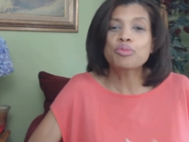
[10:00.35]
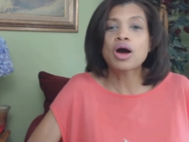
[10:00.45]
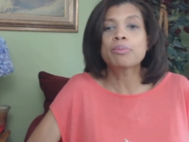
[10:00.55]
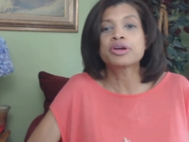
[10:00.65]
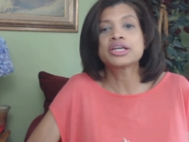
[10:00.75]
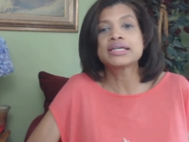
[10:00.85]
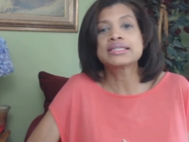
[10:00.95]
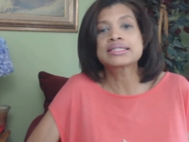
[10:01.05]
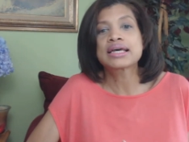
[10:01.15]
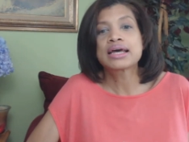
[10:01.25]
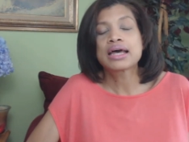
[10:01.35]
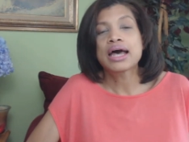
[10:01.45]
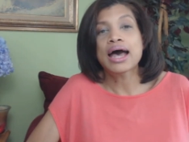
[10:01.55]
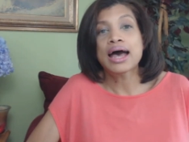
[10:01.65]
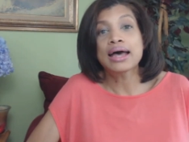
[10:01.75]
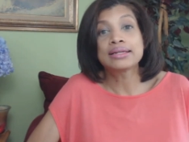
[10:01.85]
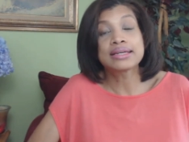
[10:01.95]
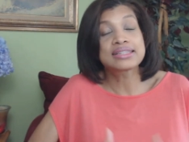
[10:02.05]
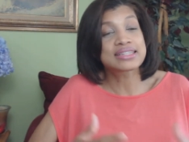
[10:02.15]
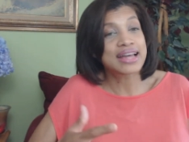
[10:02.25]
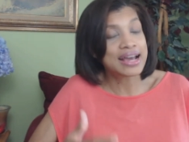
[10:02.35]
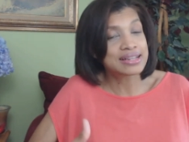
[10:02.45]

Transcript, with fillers: properties, and it's an